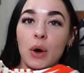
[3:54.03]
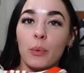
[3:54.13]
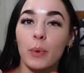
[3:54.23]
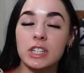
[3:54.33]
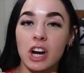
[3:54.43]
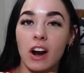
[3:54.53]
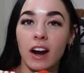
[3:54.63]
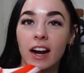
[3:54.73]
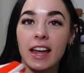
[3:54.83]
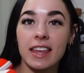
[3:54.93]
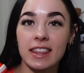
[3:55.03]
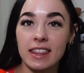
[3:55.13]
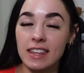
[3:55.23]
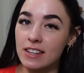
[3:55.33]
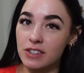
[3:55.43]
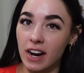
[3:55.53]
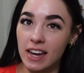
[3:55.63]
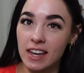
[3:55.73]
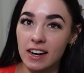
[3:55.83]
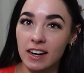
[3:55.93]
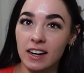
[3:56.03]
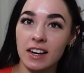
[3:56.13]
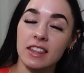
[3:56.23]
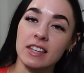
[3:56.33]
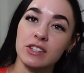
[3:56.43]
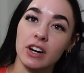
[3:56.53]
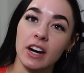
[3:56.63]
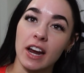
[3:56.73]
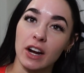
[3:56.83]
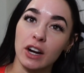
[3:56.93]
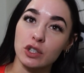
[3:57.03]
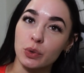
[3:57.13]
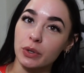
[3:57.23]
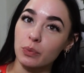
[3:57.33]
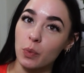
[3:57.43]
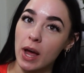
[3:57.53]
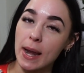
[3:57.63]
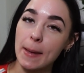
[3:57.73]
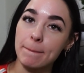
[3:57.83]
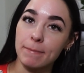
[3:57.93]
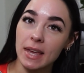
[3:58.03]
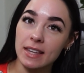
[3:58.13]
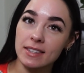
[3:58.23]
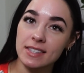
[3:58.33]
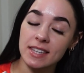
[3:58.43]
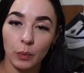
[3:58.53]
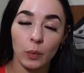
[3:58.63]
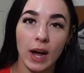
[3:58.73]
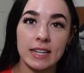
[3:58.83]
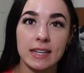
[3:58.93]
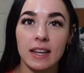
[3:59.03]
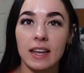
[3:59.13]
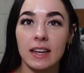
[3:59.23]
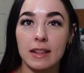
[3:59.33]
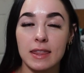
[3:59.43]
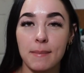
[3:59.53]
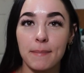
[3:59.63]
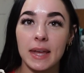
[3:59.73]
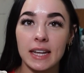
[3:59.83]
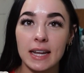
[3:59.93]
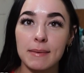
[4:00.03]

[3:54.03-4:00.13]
which are these right here. These are Air Jordan 1 mids. What the mid